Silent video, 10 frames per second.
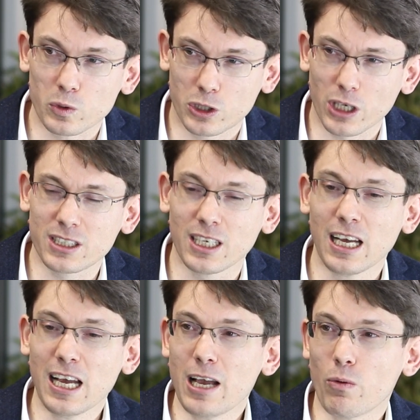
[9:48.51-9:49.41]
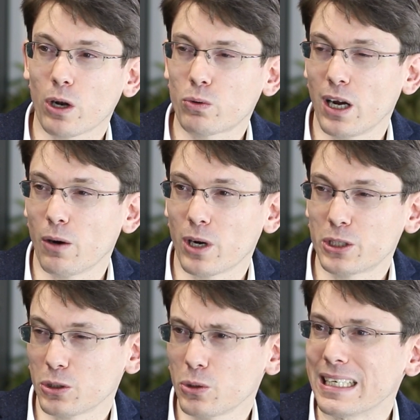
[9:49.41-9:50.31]
Just what
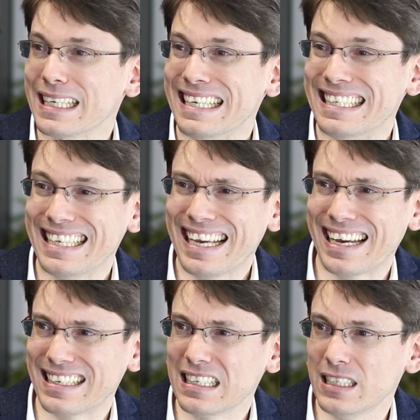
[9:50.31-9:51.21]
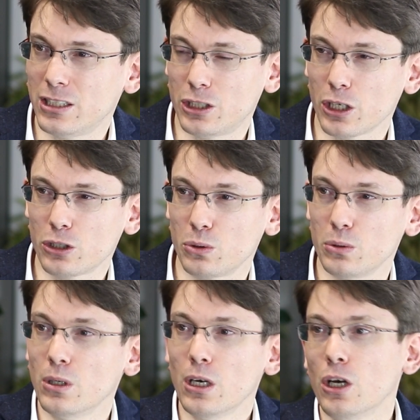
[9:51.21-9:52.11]
you're doing in the end is just
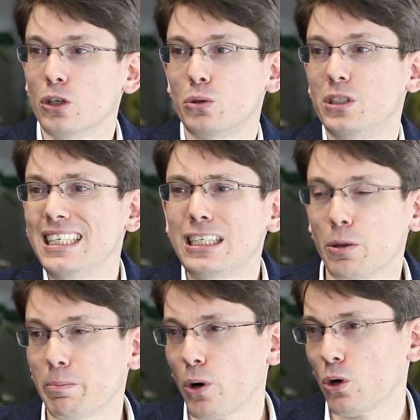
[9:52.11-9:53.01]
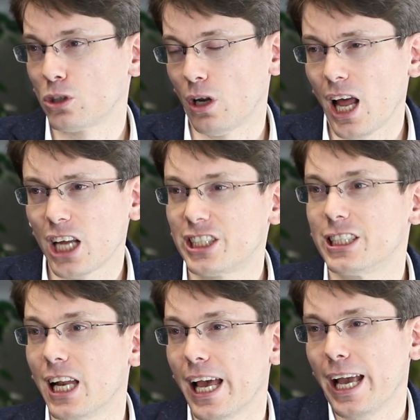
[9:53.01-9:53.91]
to decompose a large
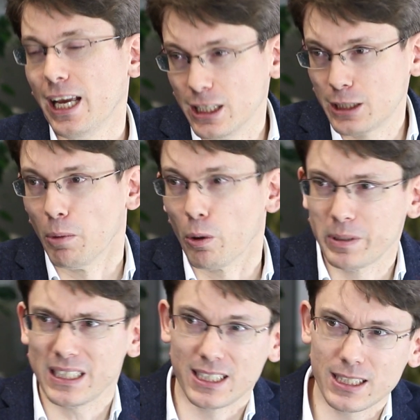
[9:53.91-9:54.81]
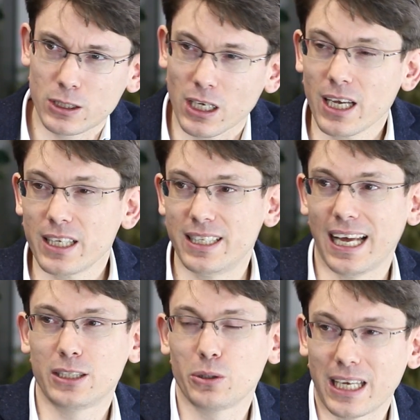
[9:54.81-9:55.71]
delay in small pieces
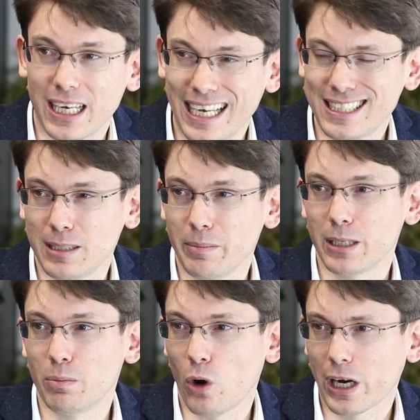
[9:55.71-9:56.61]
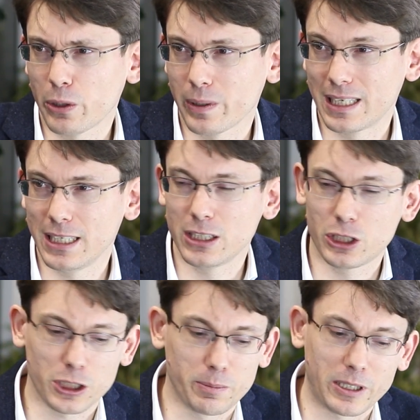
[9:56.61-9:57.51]
that you can estimate more accurately
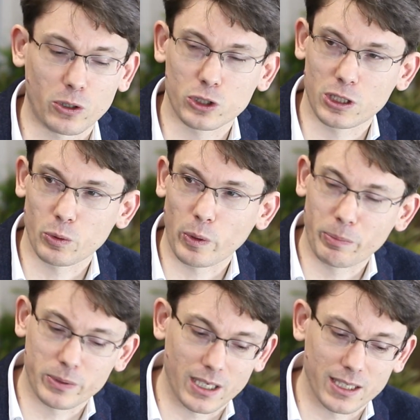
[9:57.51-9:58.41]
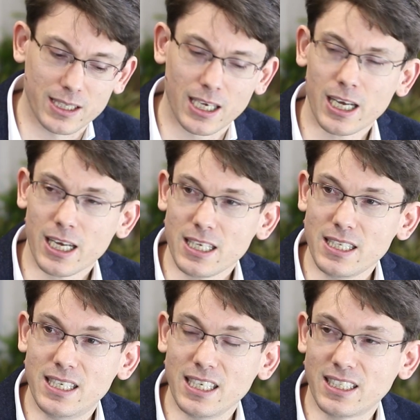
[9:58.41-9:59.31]
just because they represent
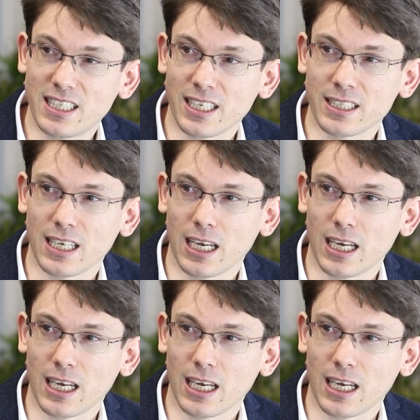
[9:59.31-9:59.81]
distinct